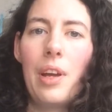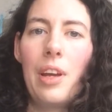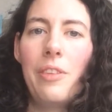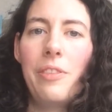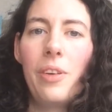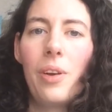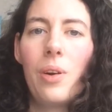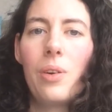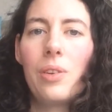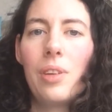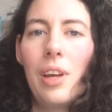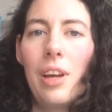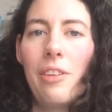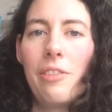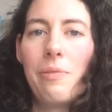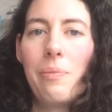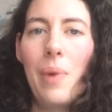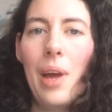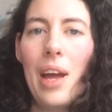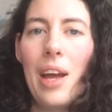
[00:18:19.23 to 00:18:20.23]
if you only
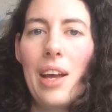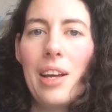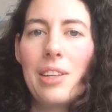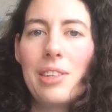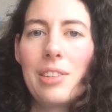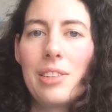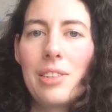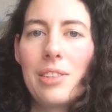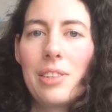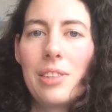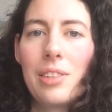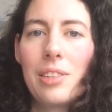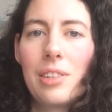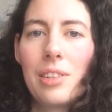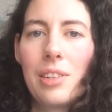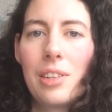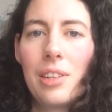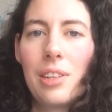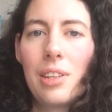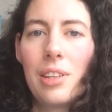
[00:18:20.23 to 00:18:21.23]
have mass,
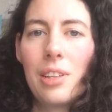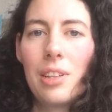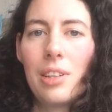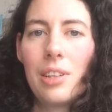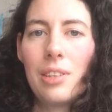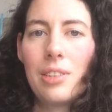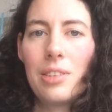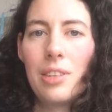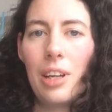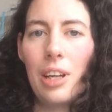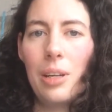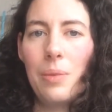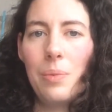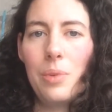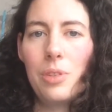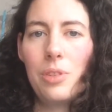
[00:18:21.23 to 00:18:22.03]
time